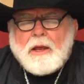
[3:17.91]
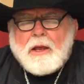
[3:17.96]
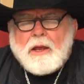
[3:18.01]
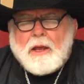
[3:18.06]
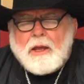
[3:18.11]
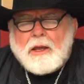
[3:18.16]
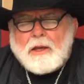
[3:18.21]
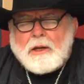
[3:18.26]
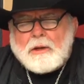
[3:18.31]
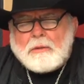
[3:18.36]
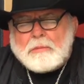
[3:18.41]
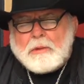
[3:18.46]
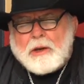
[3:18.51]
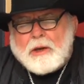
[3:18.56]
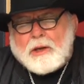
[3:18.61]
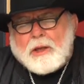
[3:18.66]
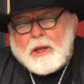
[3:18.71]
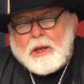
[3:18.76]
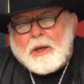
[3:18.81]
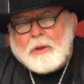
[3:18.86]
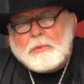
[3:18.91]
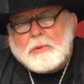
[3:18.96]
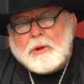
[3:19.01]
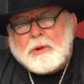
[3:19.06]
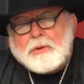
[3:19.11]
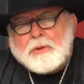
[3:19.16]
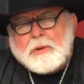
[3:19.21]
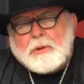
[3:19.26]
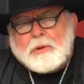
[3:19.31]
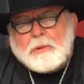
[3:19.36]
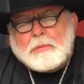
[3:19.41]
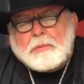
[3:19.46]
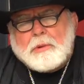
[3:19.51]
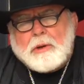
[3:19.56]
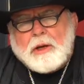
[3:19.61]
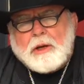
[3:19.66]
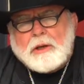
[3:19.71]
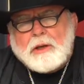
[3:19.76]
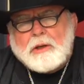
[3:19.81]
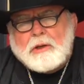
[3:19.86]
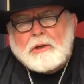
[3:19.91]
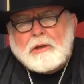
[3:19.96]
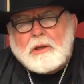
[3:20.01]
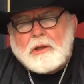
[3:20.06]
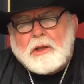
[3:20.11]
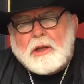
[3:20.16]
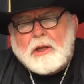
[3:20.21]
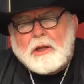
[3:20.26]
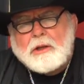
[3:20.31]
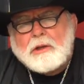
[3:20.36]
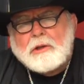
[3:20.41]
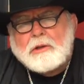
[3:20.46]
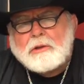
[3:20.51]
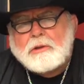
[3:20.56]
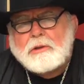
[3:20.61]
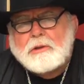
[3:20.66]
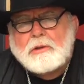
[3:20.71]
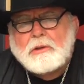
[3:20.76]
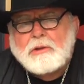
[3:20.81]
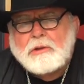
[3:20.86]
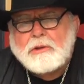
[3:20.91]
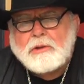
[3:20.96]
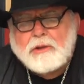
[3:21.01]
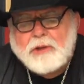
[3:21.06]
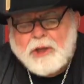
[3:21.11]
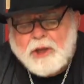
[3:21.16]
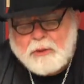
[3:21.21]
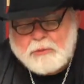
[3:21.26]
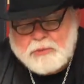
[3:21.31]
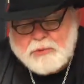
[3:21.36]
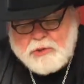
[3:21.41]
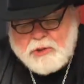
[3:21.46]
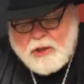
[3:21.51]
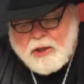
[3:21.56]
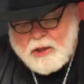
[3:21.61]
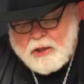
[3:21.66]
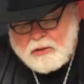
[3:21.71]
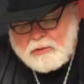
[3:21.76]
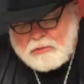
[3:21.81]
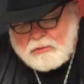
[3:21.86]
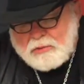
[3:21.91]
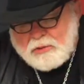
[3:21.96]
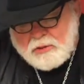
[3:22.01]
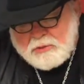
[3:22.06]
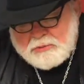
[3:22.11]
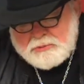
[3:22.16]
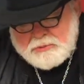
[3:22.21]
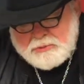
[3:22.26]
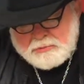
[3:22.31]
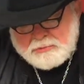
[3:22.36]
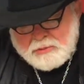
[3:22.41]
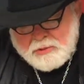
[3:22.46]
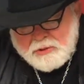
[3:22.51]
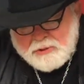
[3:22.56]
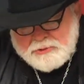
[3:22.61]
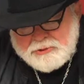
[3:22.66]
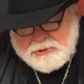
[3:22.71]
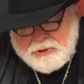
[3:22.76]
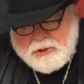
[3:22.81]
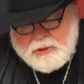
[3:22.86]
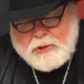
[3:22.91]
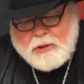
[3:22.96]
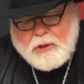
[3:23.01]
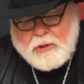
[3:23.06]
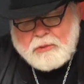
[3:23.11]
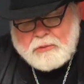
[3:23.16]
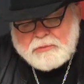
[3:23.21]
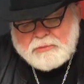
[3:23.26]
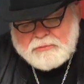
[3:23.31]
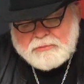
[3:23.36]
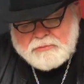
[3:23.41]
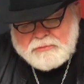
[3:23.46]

And about halfway through the pregnancy, he just skips town and goes to parts unknown.